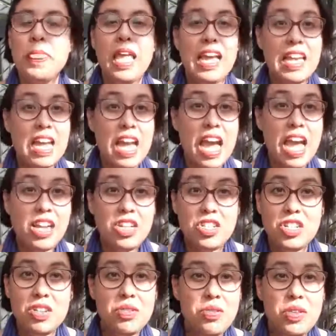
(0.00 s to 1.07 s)
And I
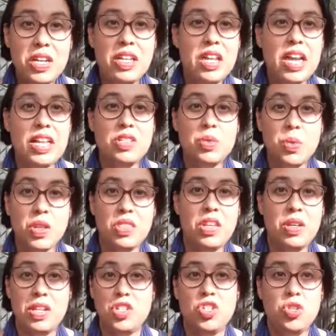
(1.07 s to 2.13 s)
actually realized what the
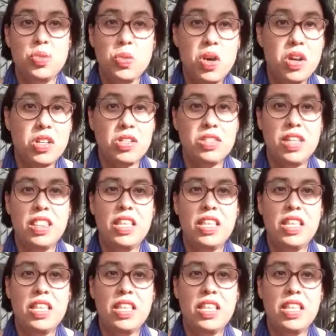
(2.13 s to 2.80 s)
issue was.